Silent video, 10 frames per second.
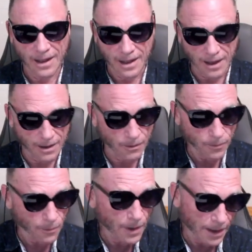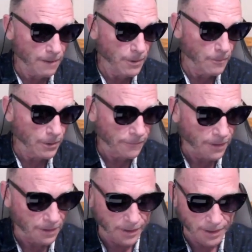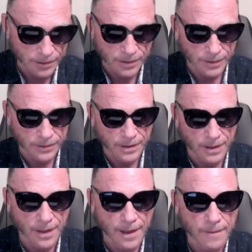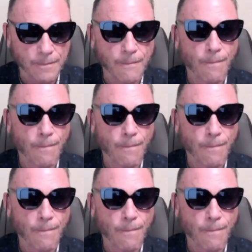Although I am a morphologist, I'll say that.